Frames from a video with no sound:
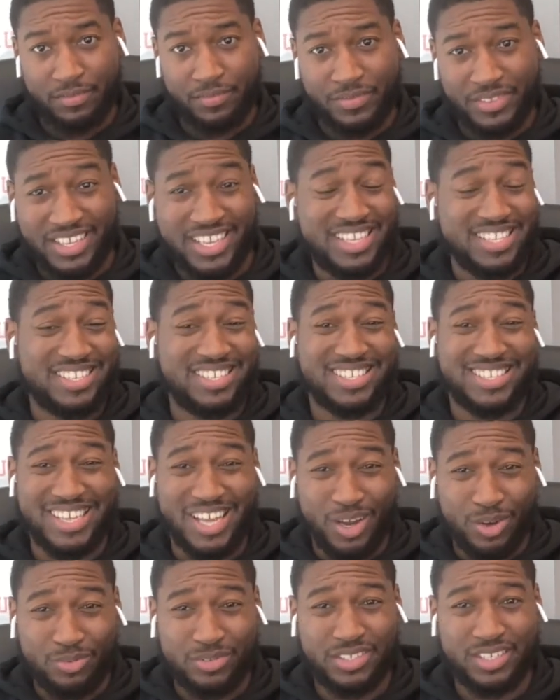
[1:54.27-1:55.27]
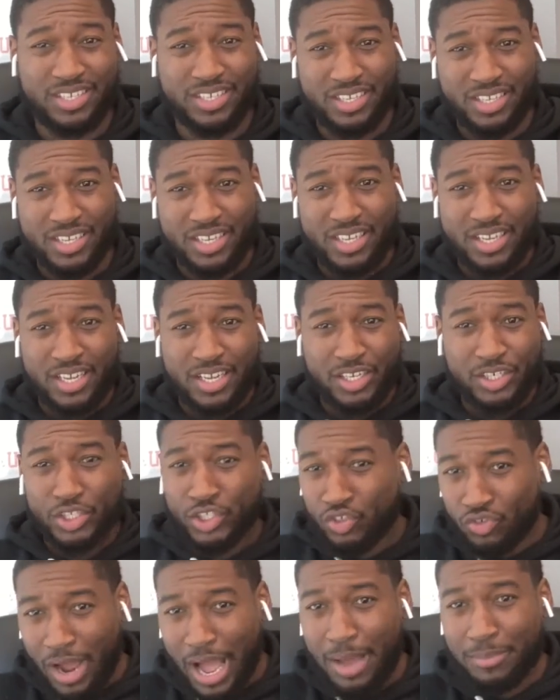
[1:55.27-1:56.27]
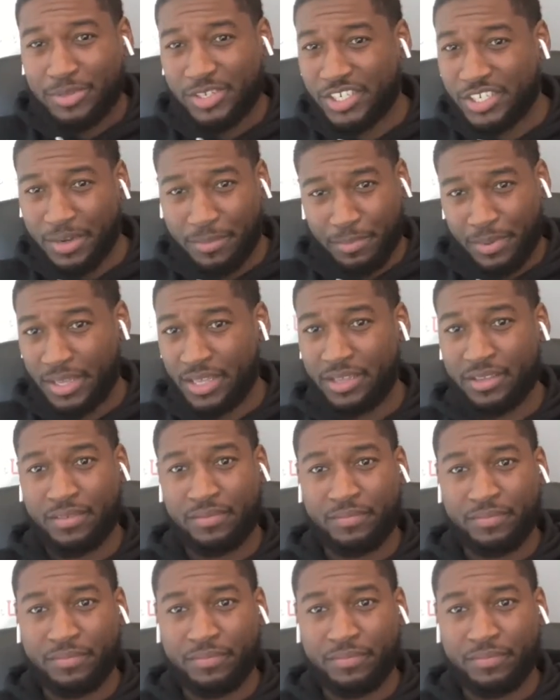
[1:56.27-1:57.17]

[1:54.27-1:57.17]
consult, drop shipping.